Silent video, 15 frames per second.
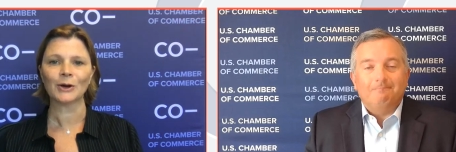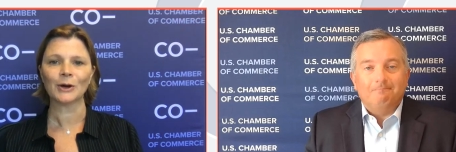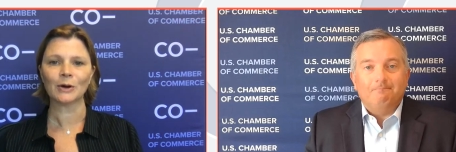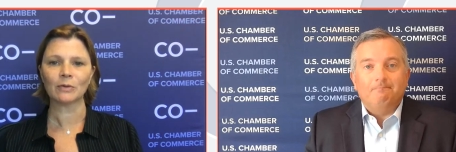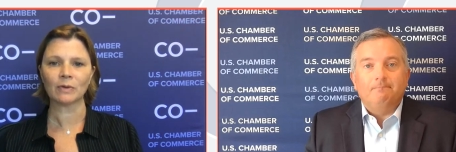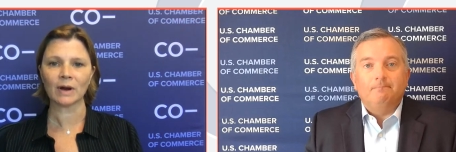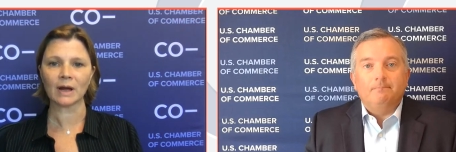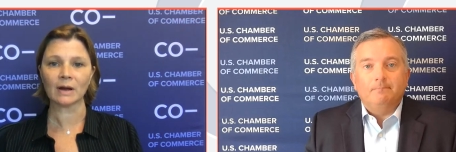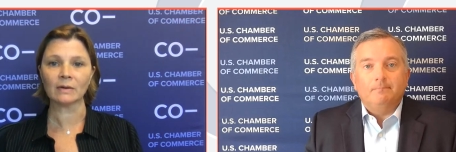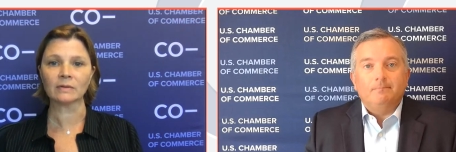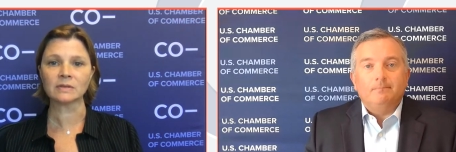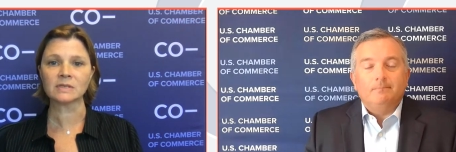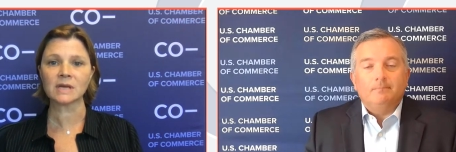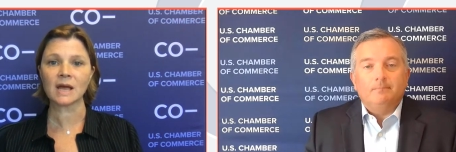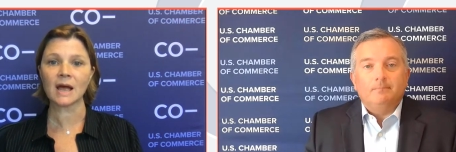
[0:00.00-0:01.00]

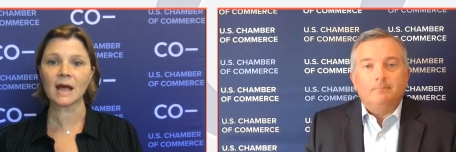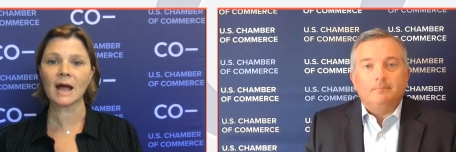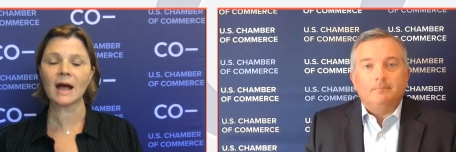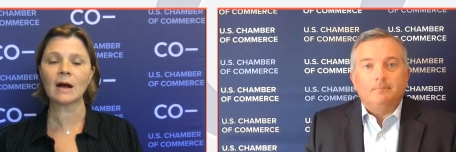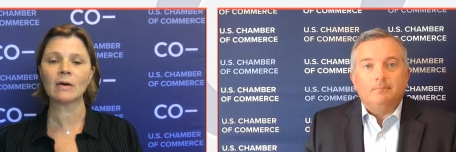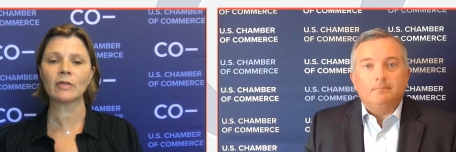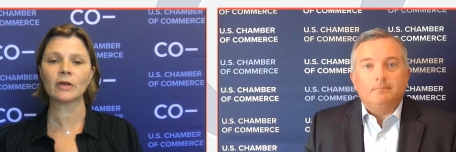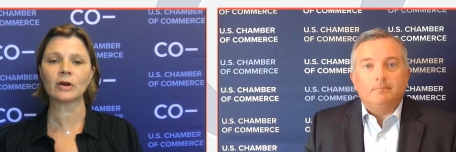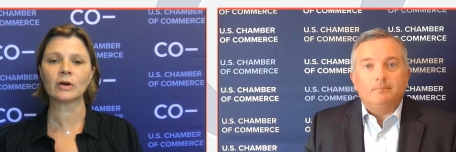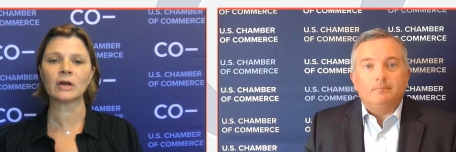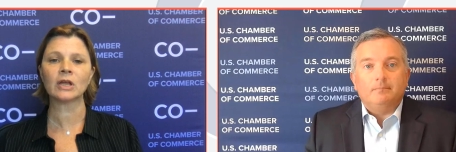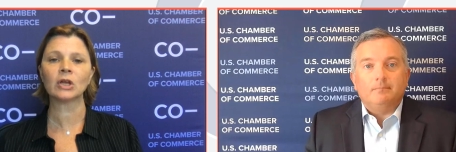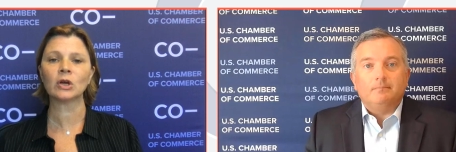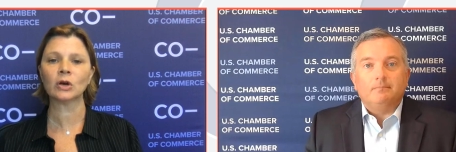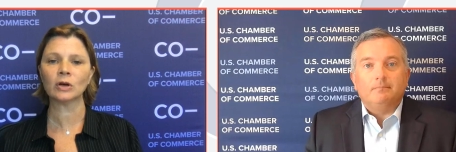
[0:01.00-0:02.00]
Speaker 1: around how they're
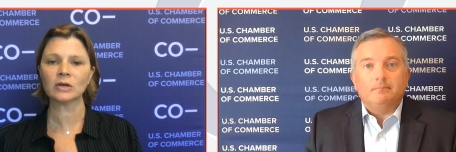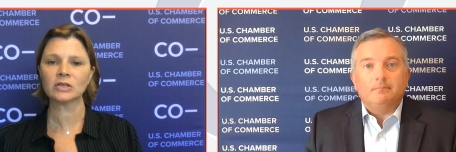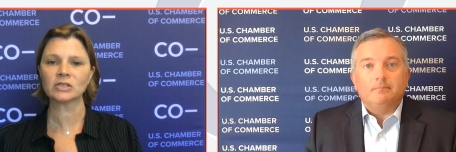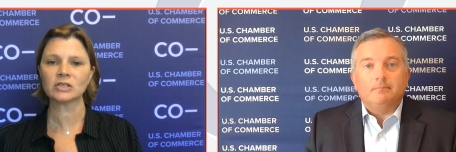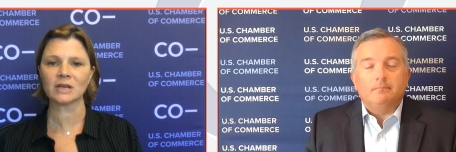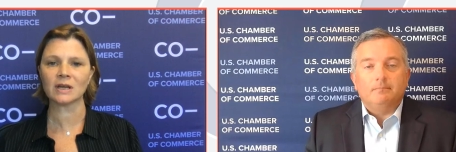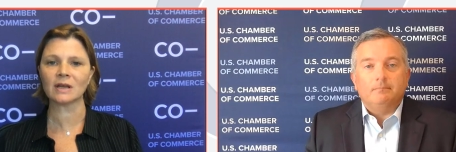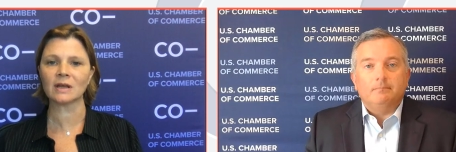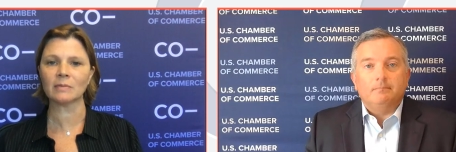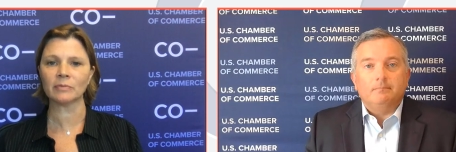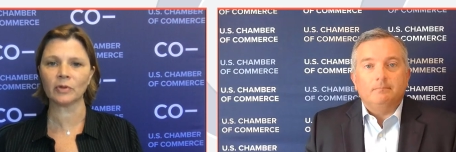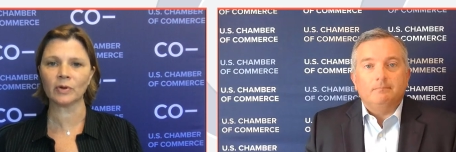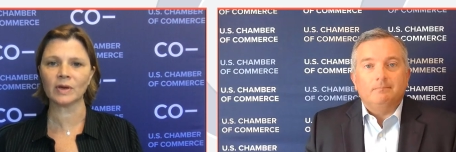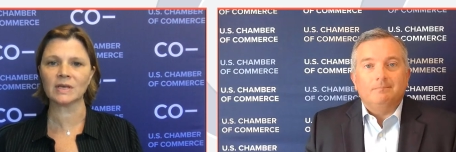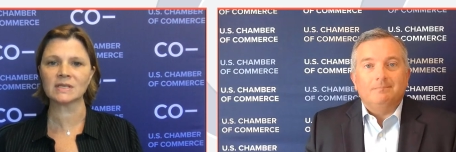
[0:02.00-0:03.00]
encouraging
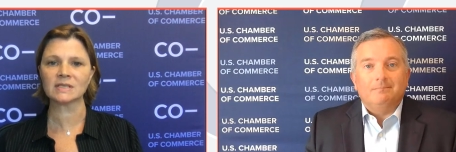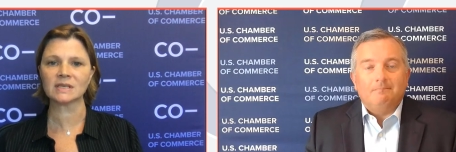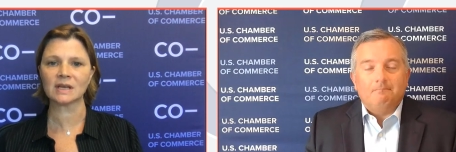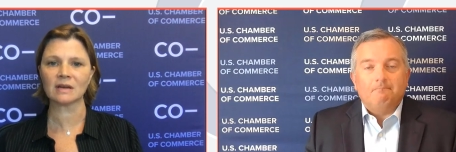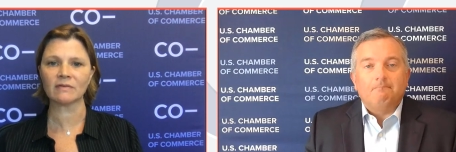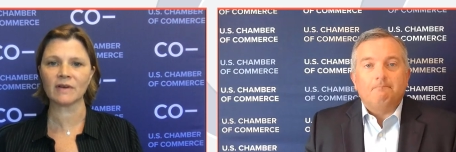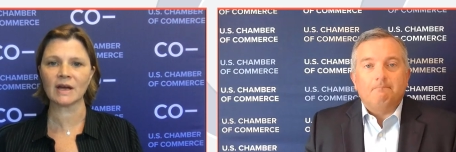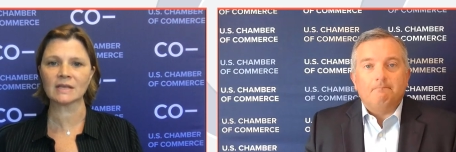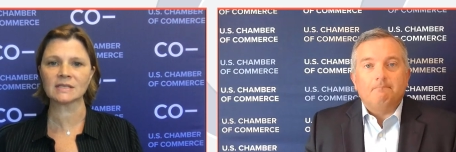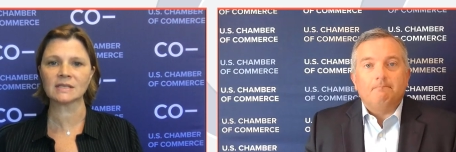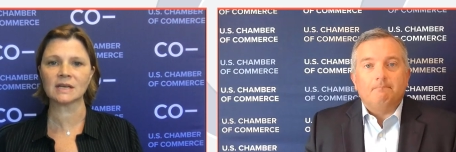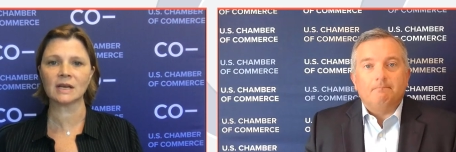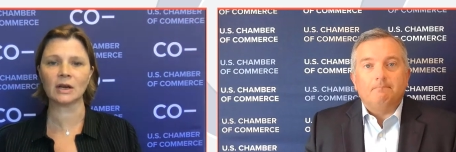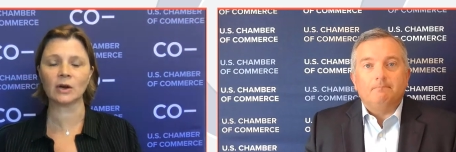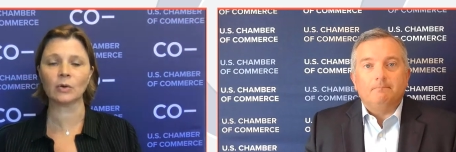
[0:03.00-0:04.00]
employees to get
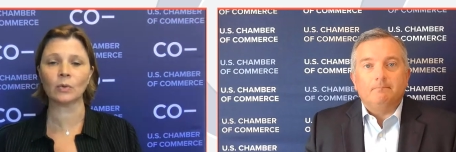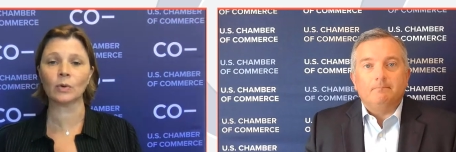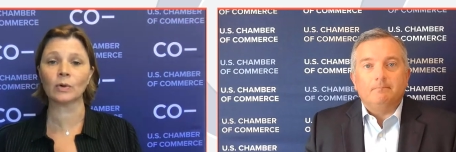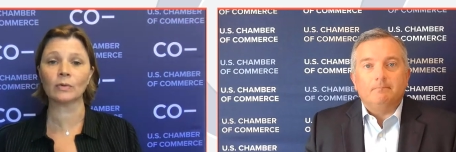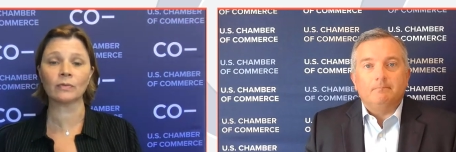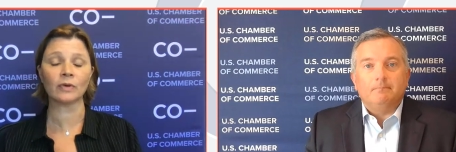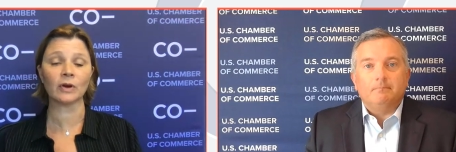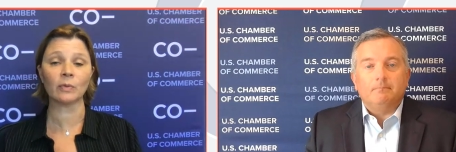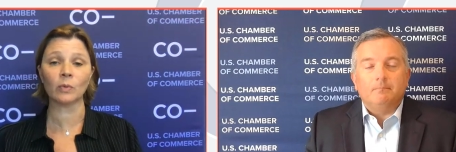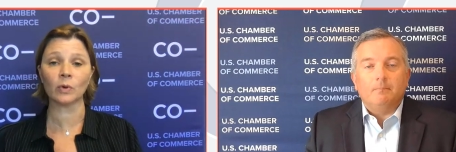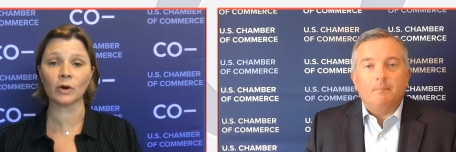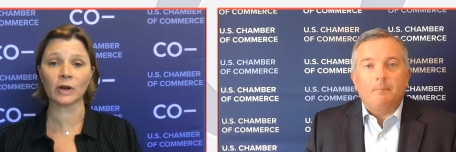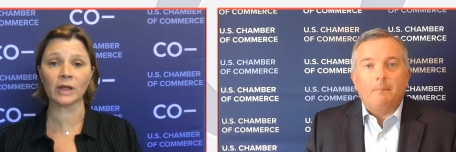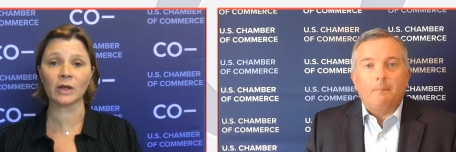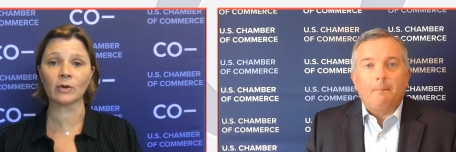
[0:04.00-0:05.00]
vaccinated or
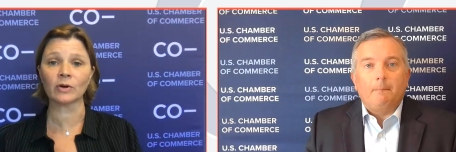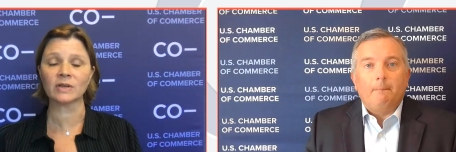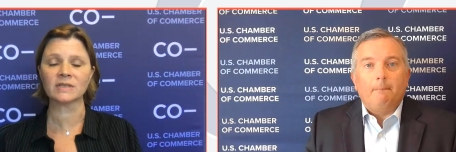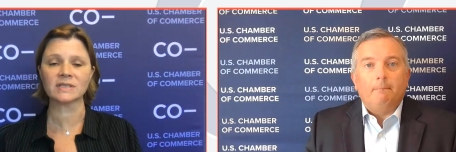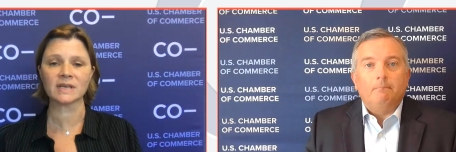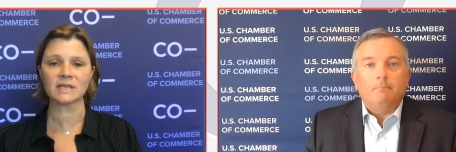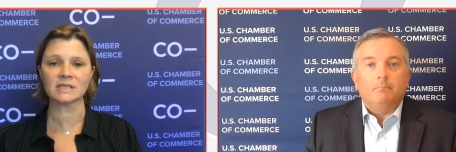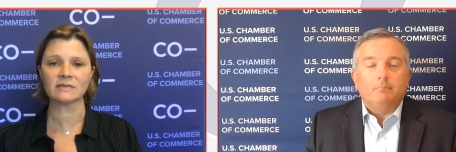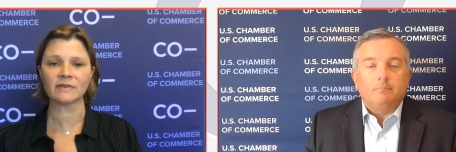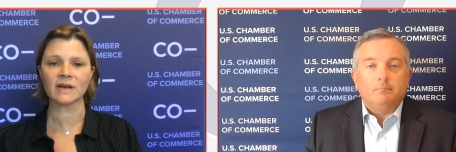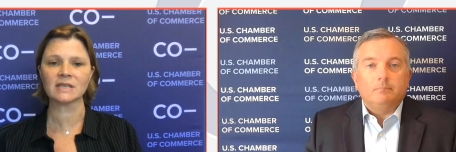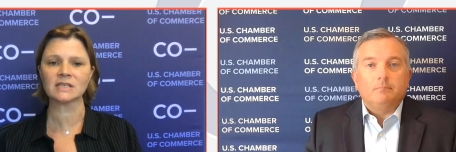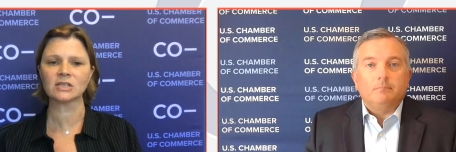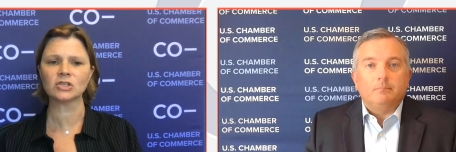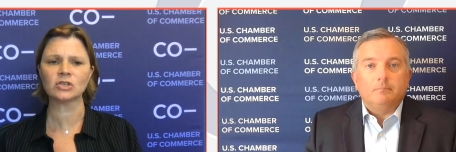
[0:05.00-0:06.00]
rewarding or incentivizing.